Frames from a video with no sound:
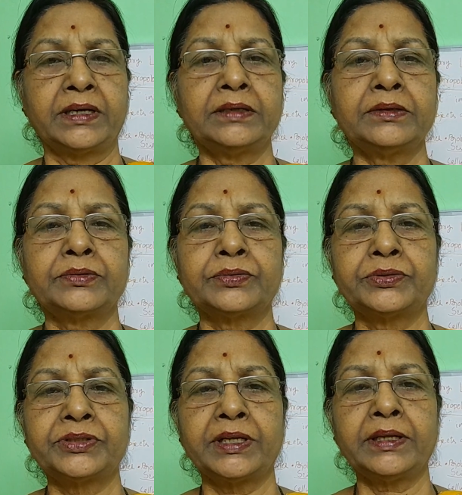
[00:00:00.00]
and
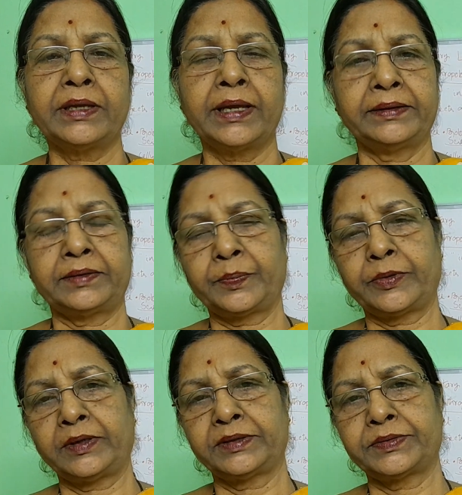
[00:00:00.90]
social
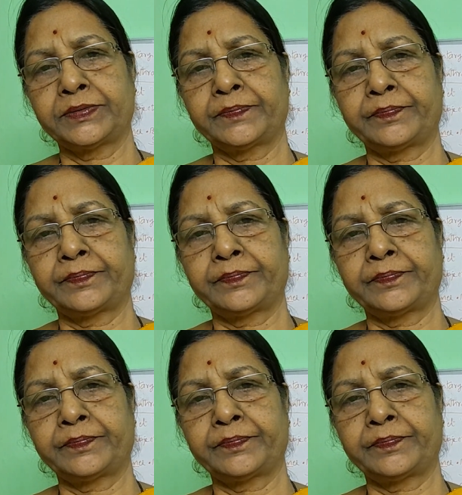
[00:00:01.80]
anthropology.